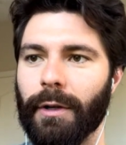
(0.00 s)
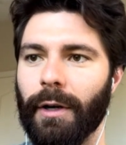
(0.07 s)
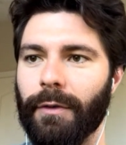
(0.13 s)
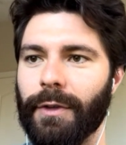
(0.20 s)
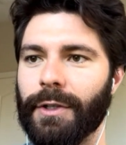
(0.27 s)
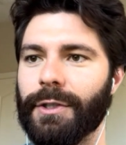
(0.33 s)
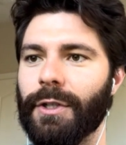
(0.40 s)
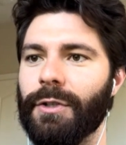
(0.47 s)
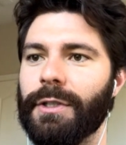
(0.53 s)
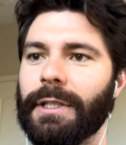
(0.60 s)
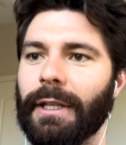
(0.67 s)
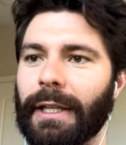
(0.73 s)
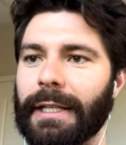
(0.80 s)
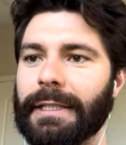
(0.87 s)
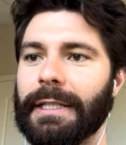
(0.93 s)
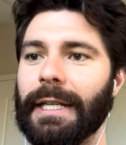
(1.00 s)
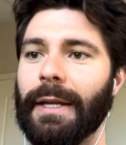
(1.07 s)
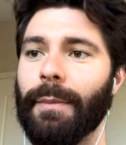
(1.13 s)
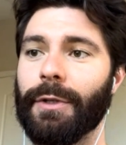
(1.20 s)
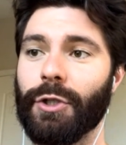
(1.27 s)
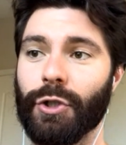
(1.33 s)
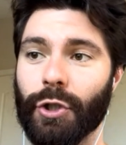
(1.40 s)
of this UCLA
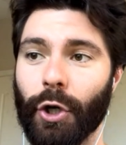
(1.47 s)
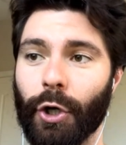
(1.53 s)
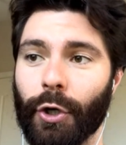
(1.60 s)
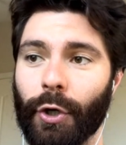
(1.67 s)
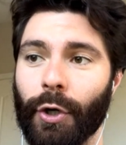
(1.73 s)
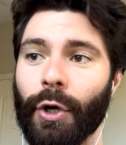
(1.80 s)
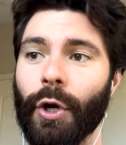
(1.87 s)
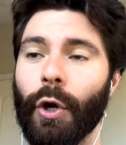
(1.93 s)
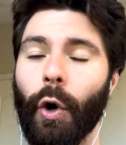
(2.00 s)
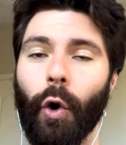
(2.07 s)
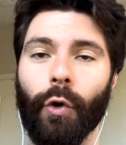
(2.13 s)
team, a starter,